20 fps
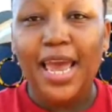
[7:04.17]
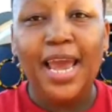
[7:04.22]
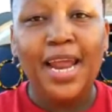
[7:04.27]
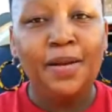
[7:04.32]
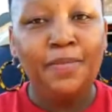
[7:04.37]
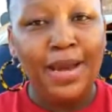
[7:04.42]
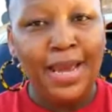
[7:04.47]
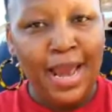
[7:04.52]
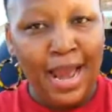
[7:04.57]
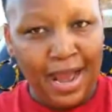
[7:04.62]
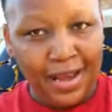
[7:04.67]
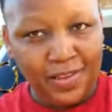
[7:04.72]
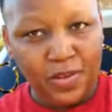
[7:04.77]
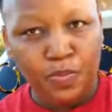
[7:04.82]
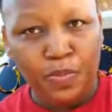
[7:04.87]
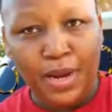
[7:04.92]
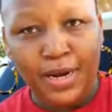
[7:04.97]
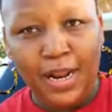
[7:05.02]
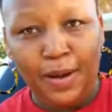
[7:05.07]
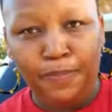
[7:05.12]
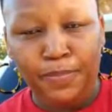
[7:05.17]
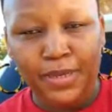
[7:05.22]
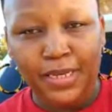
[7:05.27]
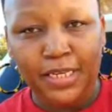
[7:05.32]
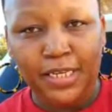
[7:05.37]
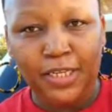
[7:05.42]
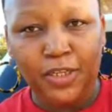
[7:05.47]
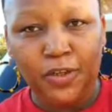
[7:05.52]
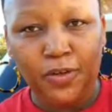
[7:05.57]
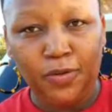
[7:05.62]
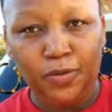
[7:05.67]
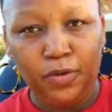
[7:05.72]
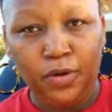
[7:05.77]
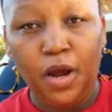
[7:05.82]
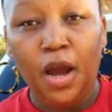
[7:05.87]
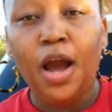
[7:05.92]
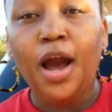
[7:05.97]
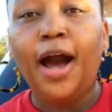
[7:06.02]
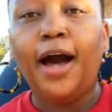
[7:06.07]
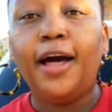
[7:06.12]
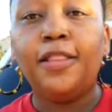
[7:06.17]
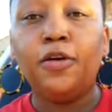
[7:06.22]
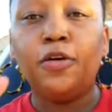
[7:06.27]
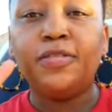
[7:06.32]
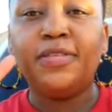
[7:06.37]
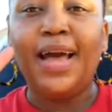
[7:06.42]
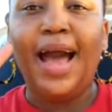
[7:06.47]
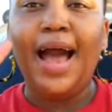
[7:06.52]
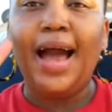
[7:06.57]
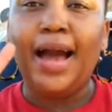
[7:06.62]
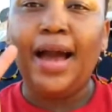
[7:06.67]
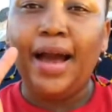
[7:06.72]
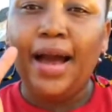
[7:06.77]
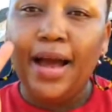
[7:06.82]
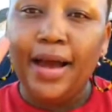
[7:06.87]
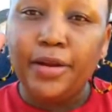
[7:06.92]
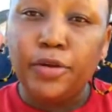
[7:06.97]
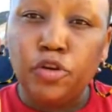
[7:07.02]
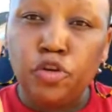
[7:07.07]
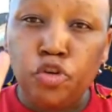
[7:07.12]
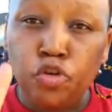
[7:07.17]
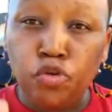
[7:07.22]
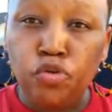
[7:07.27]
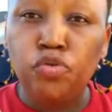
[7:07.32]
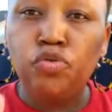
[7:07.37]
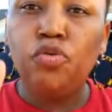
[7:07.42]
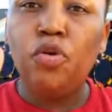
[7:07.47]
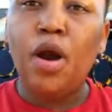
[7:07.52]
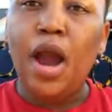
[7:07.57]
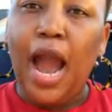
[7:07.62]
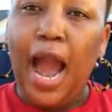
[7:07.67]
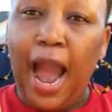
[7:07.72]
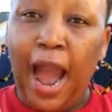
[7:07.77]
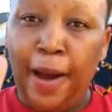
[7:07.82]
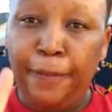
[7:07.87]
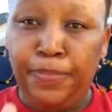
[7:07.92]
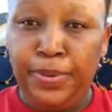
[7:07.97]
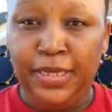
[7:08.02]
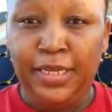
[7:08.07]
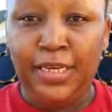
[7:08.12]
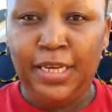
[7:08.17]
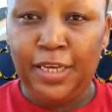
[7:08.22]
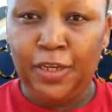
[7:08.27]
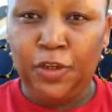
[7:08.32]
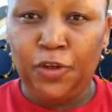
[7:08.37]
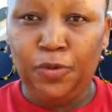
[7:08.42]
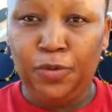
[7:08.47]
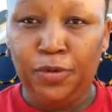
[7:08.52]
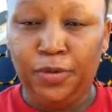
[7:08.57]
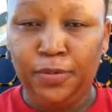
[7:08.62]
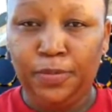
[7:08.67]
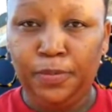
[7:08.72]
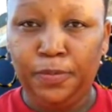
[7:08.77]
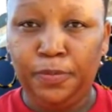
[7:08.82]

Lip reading: and my husband application. Those are two applications.